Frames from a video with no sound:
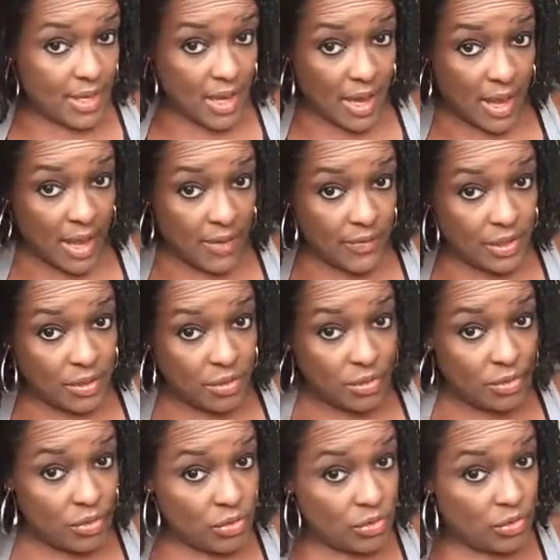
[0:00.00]
I have a
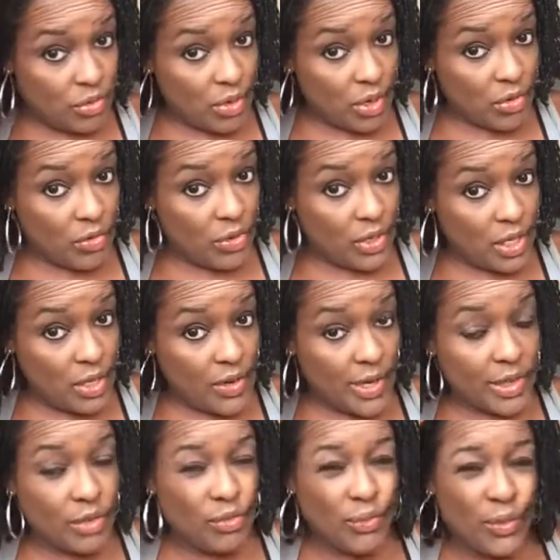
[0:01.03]
little new growth here
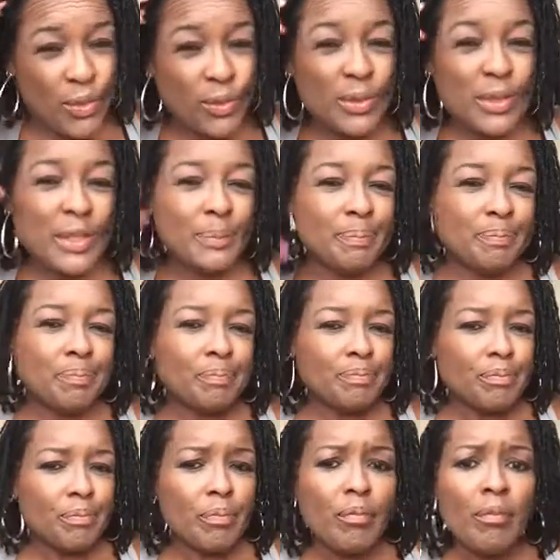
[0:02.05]
at the roots.
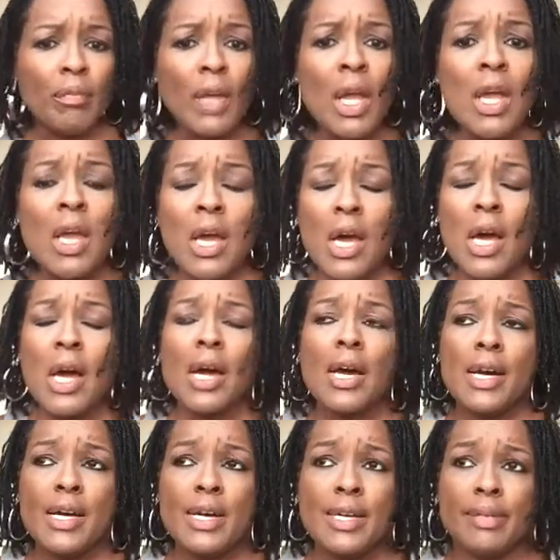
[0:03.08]

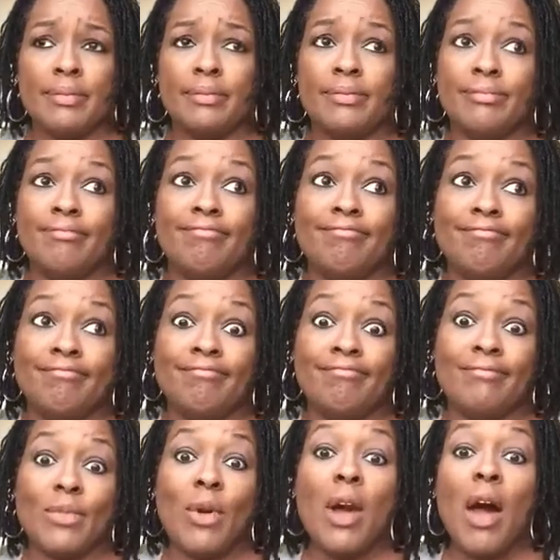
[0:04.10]
Um,
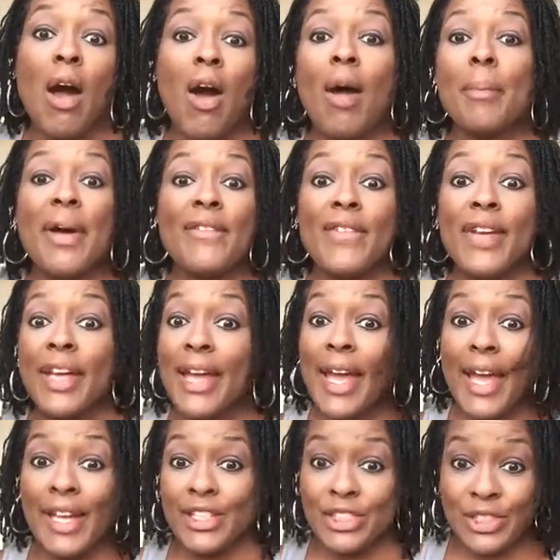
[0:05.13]
well, all my
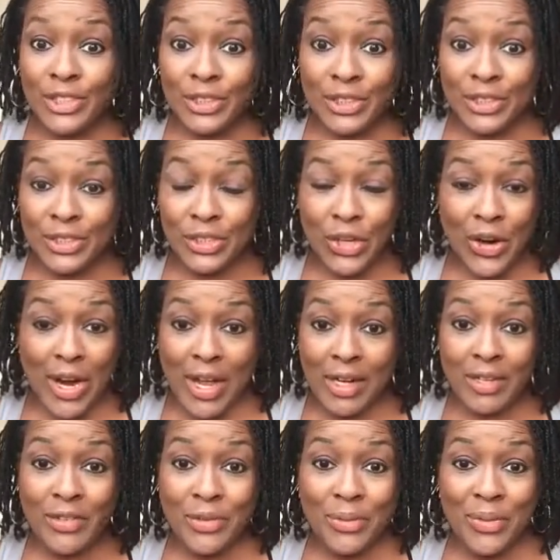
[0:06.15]
vacations are
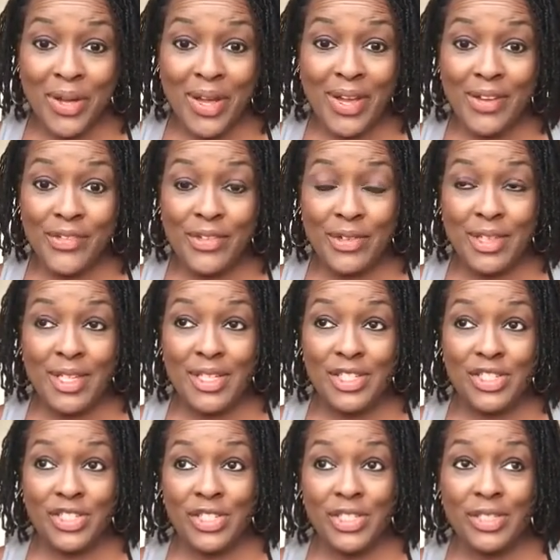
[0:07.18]
out of the way for
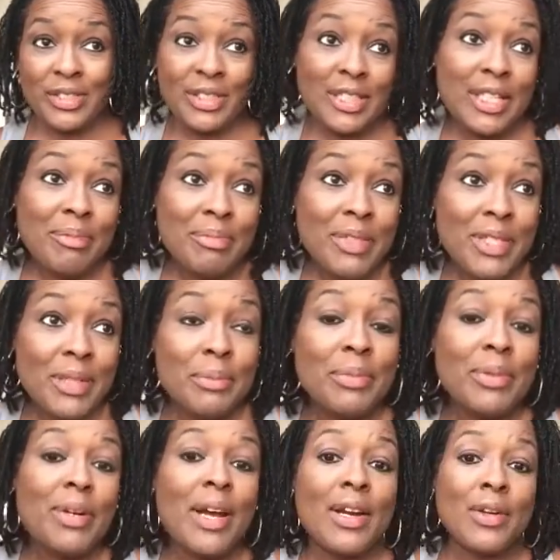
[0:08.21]
this year.
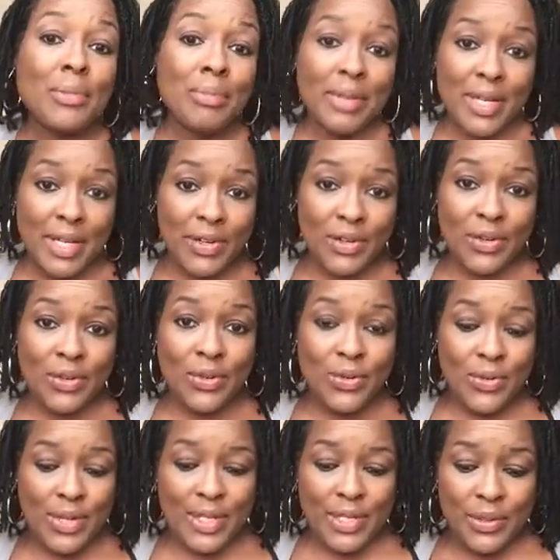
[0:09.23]
September, I don't plan on
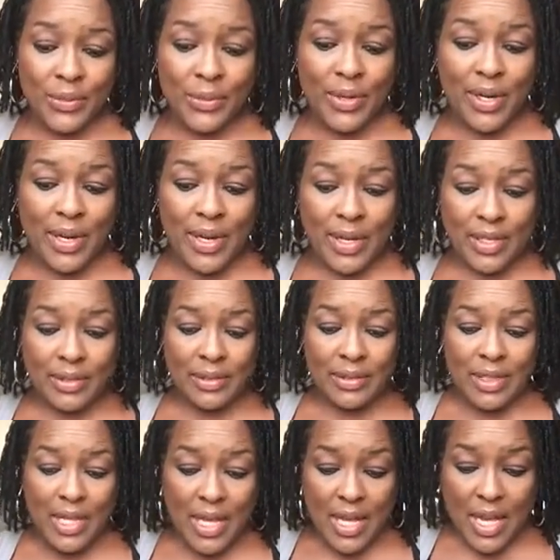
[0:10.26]
going anywhere else.